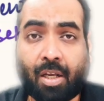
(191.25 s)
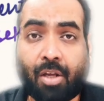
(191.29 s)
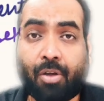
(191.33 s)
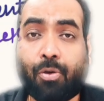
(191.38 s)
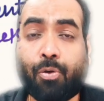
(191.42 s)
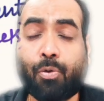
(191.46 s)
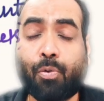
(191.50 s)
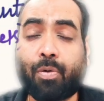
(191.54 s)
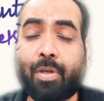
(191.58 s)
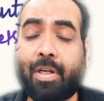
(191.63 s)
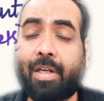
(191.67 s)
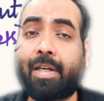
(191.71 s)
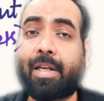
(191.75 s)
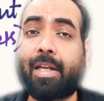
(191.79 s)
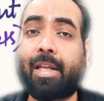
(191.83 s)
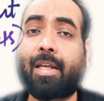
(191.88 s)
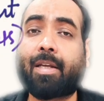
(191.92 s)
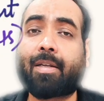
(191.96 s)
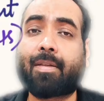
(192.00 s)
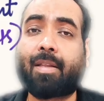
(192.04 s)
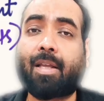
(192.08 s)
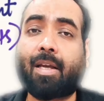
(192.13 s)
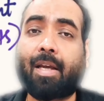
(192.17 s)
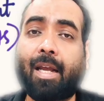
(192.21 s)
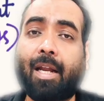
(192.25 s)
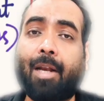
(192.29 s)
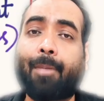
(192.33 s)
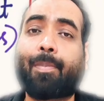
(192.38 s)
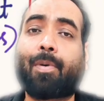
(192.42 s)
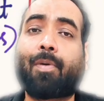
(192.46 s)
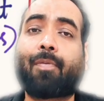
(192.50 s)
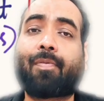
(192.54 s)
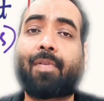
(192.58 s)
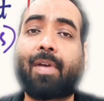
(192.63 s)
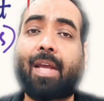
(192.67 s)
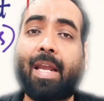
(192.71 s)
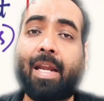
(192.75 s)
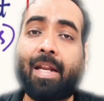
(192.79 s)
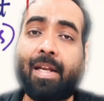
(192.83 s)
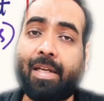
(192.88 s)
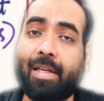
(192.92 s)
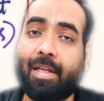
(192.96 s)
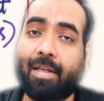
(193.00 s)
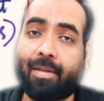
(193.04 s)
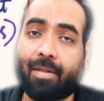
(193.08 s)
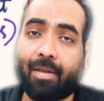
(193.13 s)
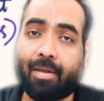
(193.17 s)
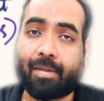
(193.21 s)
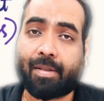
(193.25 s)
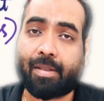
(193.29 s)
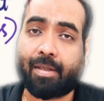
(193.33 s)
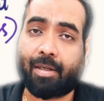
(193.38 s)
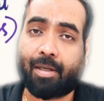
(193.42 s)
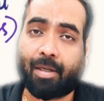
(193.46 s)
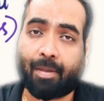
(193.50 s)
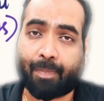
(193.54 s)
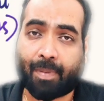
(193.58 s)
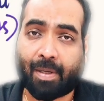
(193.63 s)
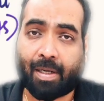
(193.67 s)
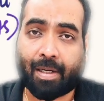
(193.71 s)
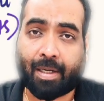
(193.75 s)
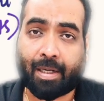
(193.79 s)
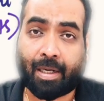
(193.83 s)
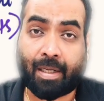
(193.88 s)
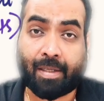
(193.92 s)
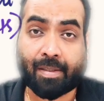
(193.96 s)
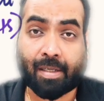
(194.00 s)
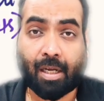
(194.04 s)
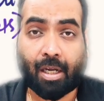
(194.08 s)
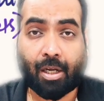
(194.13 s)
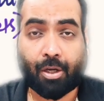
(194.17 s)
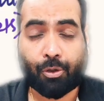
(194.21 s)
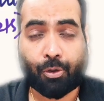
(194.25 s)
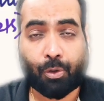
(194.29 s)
you can take the help of any other third parties,